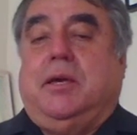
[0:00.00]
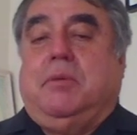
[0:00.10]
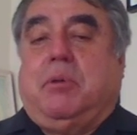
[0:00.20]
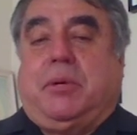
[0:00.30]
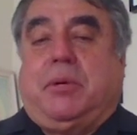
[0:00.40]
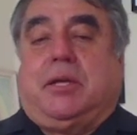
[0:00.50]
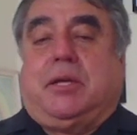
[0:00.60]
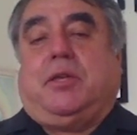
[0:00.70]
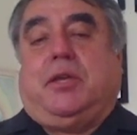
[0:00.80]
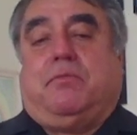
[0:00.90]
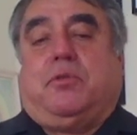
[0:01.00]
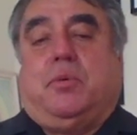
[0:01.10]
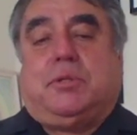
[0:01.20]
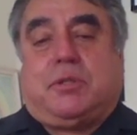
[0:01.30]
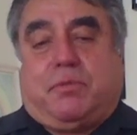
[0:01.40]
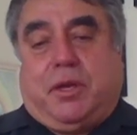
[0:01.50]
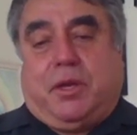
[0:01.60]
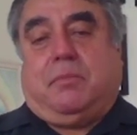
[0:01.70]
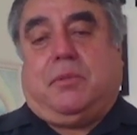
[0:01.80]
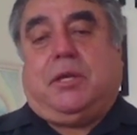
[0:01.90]
but because of the influence of
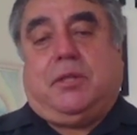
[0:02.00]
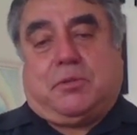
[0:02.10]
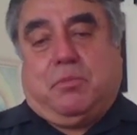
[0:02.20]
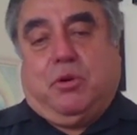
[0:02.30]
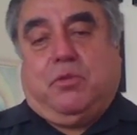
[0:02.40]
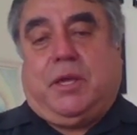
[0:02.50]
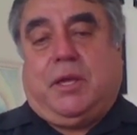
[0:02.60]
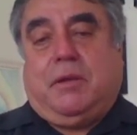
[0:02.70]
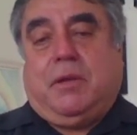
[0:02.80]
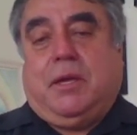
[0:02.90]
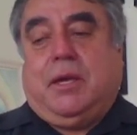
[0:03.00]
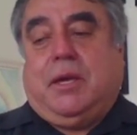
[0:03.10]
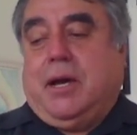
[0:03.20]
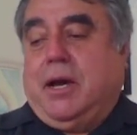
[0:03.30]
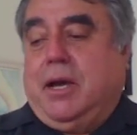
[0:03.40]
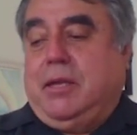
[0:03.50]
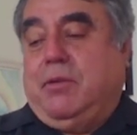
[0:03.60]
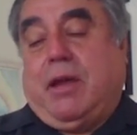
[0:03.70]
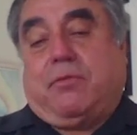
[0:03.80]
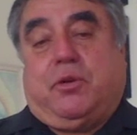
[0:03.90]
him in this movie,
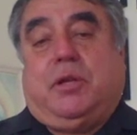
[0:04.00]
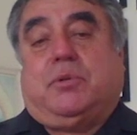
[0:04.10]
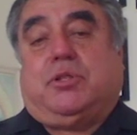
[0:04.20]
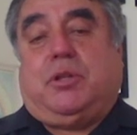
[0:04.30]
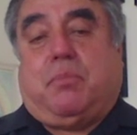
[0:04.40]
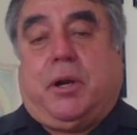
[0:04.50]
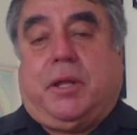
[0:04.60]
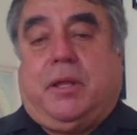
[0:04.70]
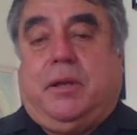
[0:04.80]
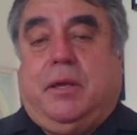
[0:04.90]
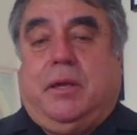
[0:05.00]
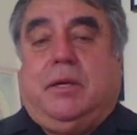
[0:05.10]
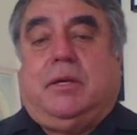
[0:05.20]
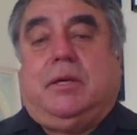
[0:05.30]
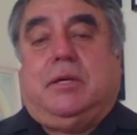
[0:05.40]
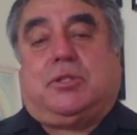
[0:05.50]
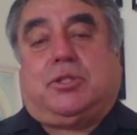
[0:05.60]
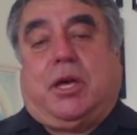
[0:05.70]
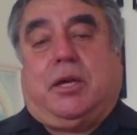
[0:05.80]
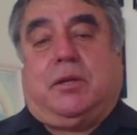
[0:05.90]
even after he was deported, his
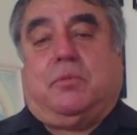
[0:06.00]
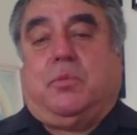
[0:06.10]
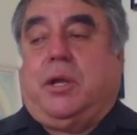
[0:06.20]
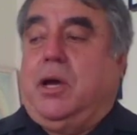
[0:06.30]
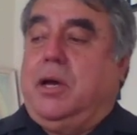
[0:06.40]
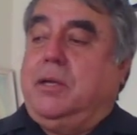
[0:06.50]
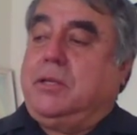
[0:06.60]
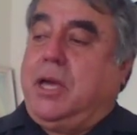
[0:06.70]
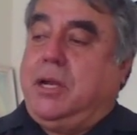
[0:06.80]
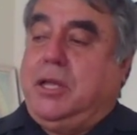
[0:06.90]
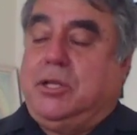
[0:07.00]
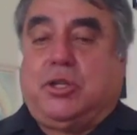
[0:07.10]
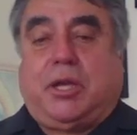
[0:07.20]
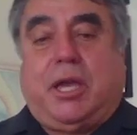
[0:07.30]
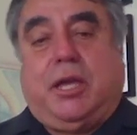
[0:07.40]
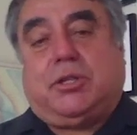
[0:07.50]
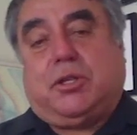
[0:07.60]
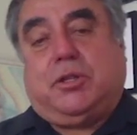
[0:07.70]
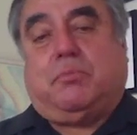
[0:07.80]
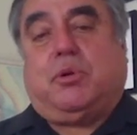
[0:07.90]
son went on, got an
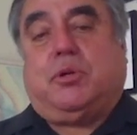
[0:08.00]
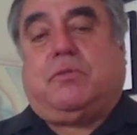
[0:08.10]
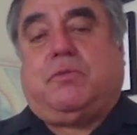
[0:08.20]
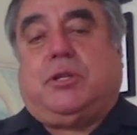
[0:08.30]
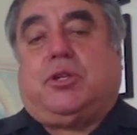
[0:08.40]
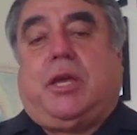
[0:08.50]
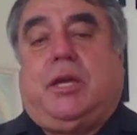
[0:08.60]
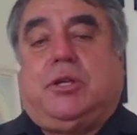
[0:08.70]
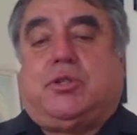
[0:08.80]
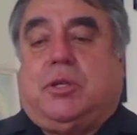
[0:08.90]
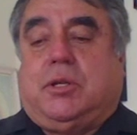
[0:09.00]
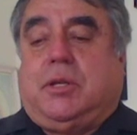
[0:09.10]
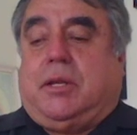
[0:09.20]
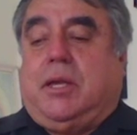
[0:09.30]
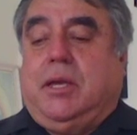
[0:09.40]
education, the importance of education,